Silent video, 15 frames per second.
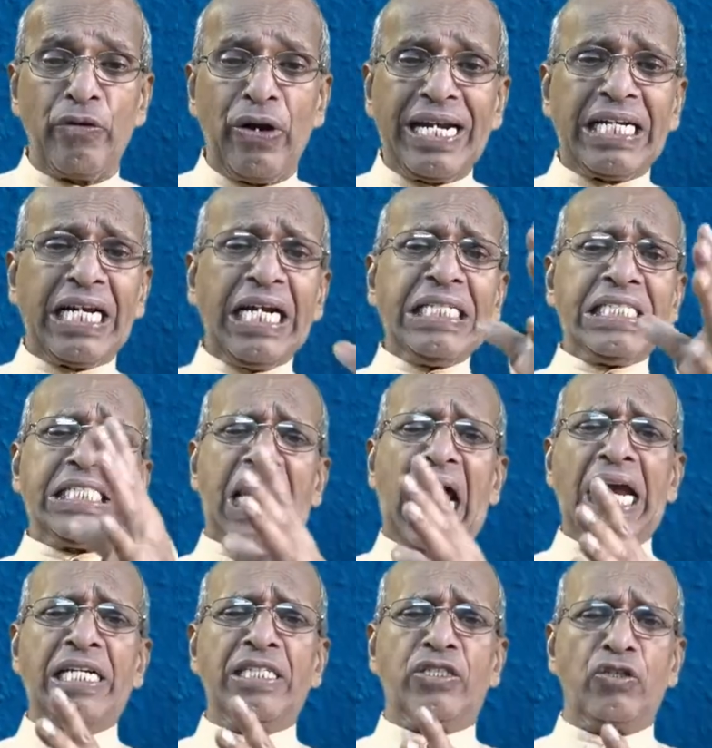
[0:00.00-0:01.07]

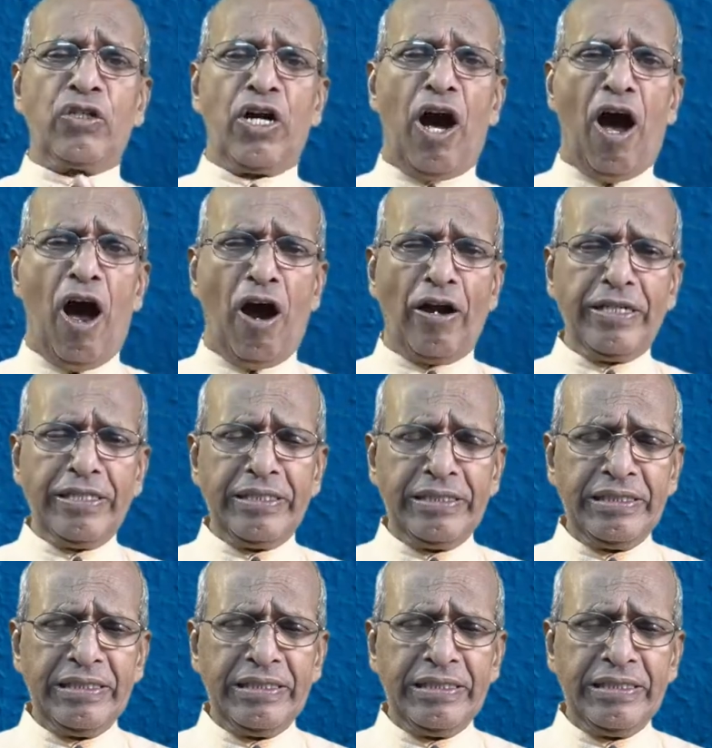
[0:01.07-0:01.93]
reconciled to God